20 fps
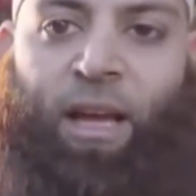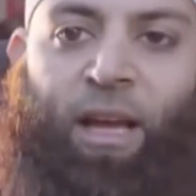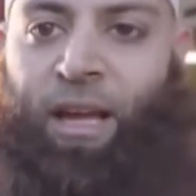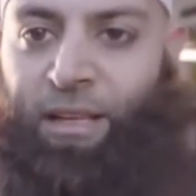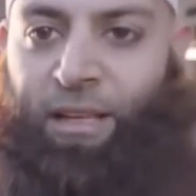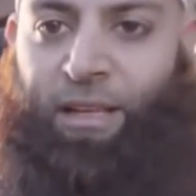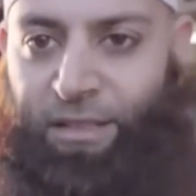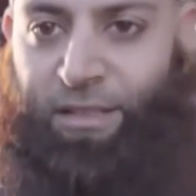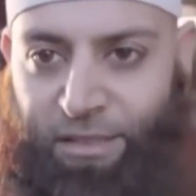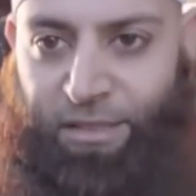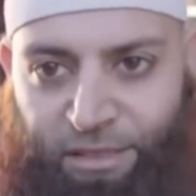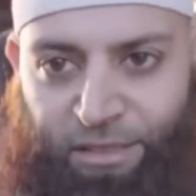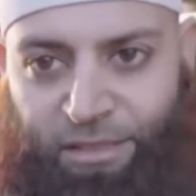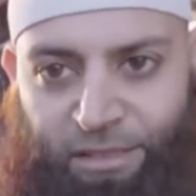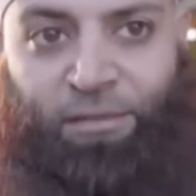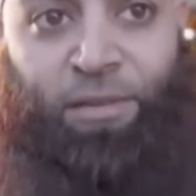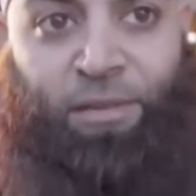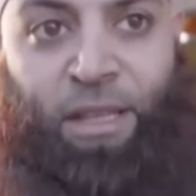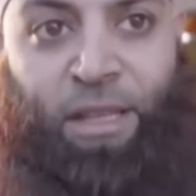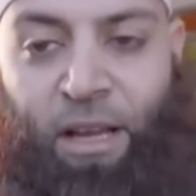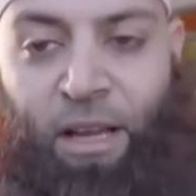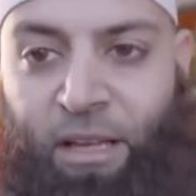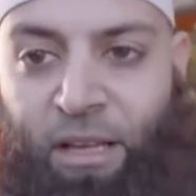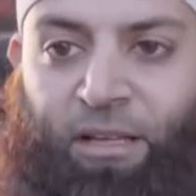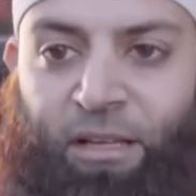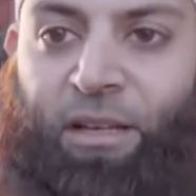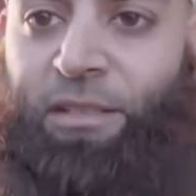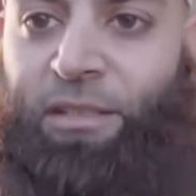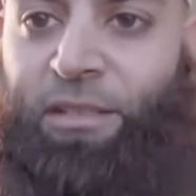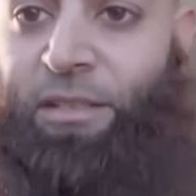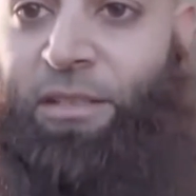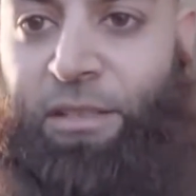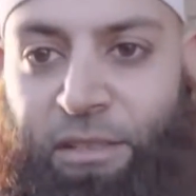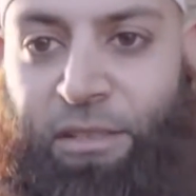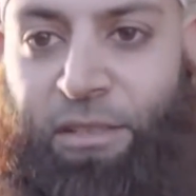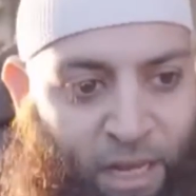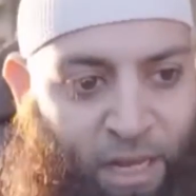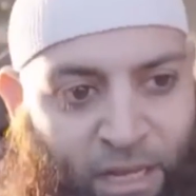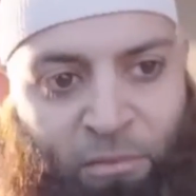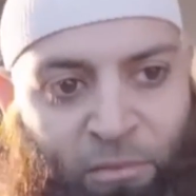is that we're paying for them.
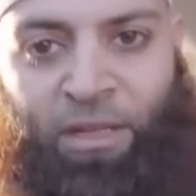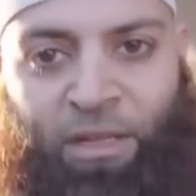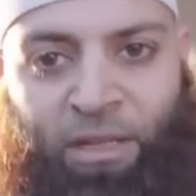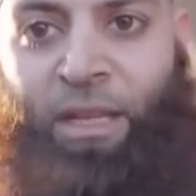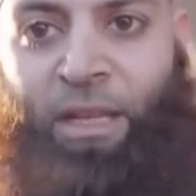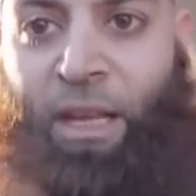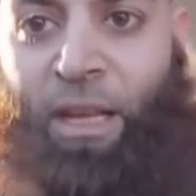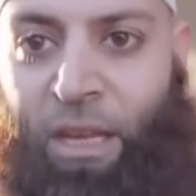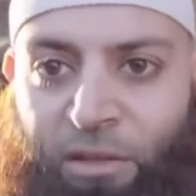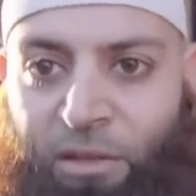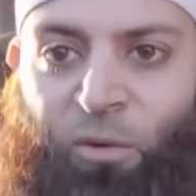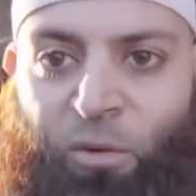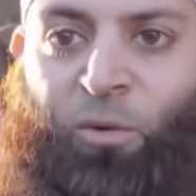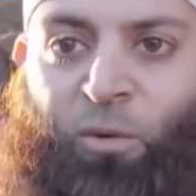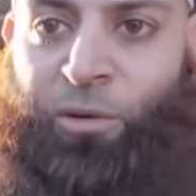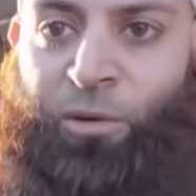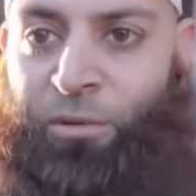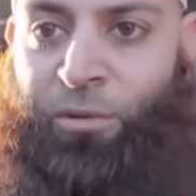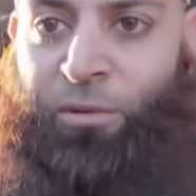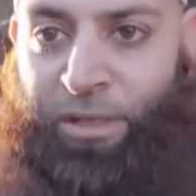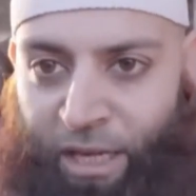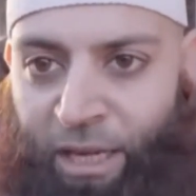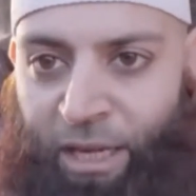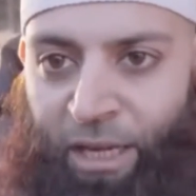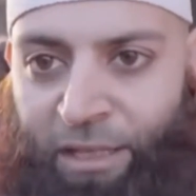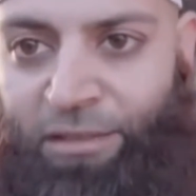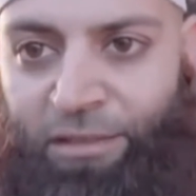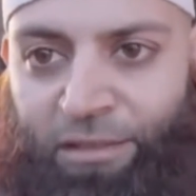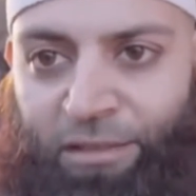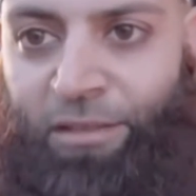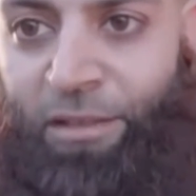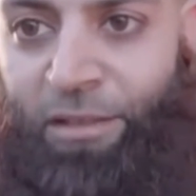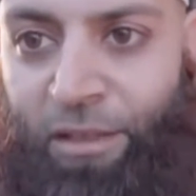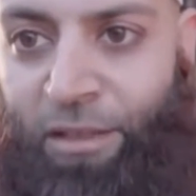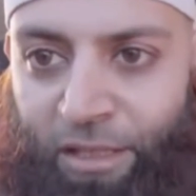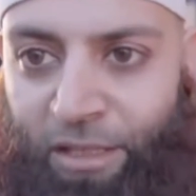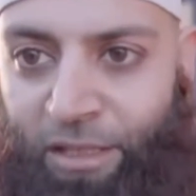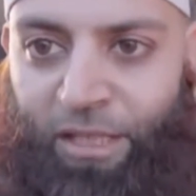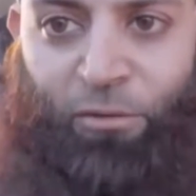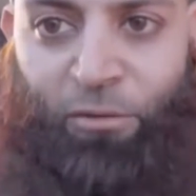We are actually
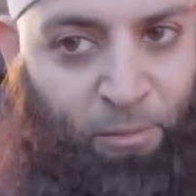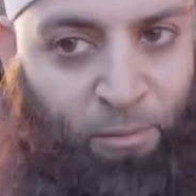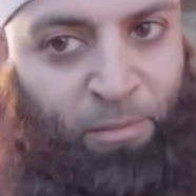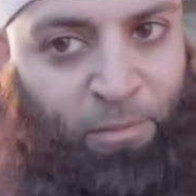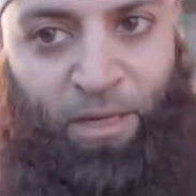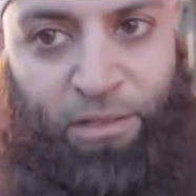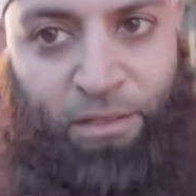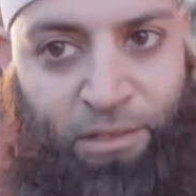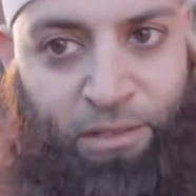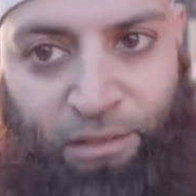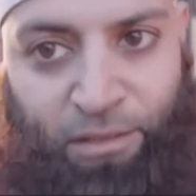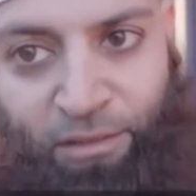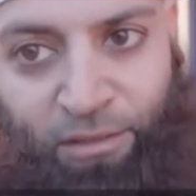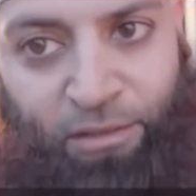paying for all of this